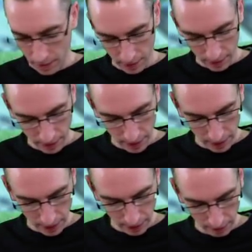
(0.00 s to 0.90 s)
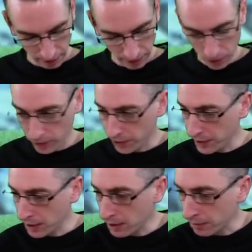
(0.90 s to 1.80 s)
Like
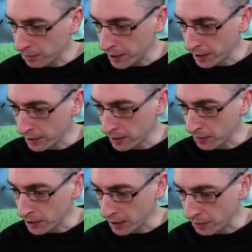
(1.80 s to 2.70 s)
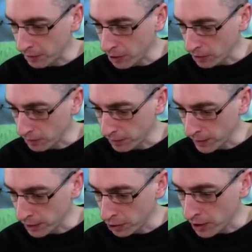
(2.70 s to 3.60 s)
3.5 rings. Obviously, if you've got
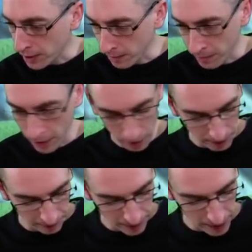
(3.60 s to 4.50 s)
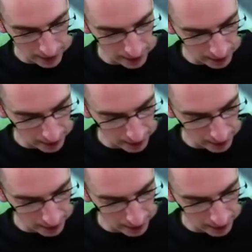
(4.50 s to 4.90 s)
further drive, then you'll be fine.